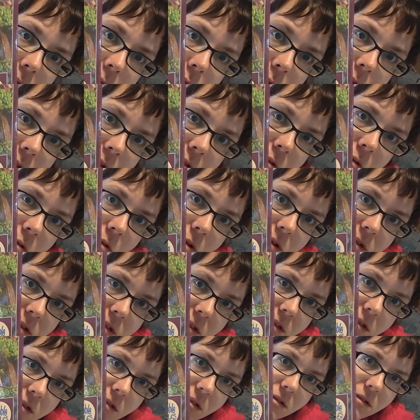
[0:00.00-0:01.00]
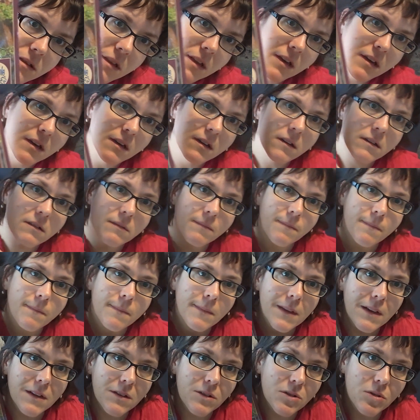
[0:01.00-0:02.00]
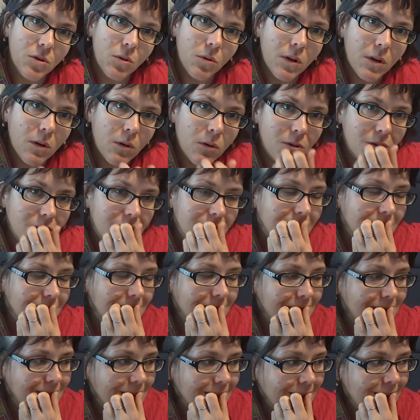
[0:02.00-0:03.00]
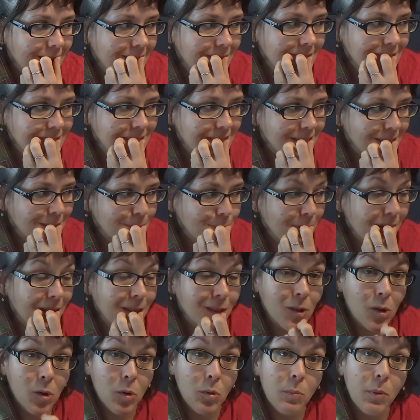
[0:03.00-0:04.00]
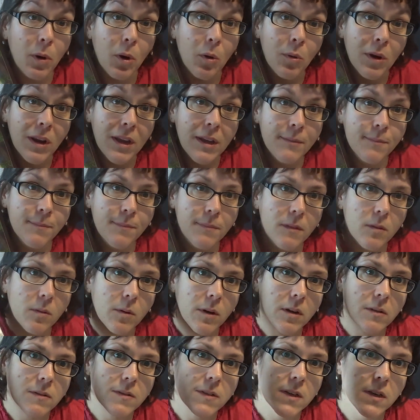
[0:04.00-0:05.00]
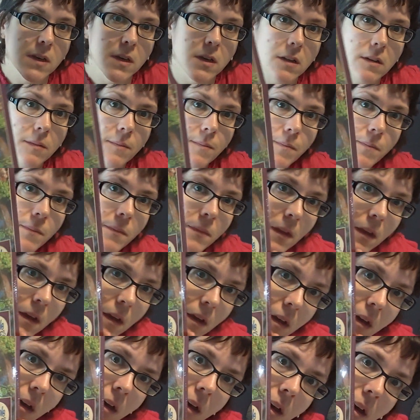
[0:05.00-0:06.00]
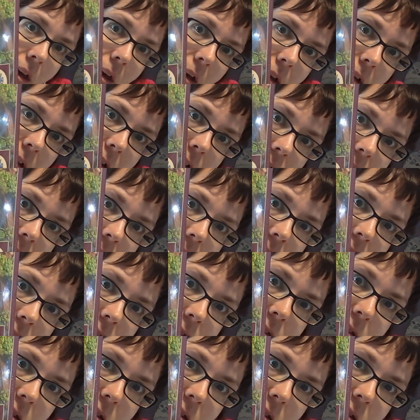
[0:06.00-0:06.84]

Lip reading: with horses, like toy horses, and My Little Pony when I was a kid. And it is a